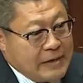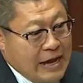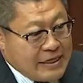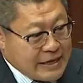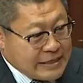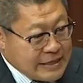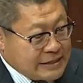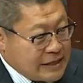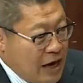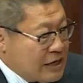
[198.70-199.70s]
I think
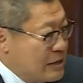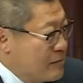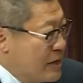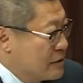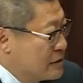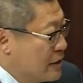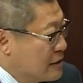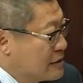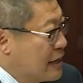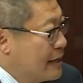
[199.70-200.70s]
this document
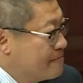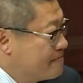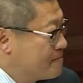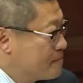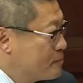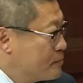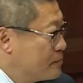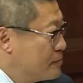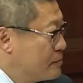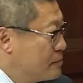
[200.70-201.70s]
does that.
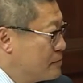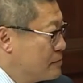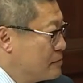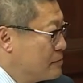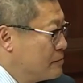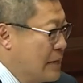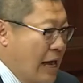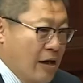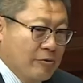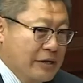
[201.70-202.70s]

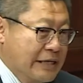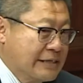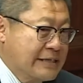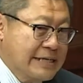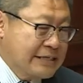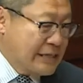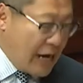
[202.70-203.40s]
Now, is this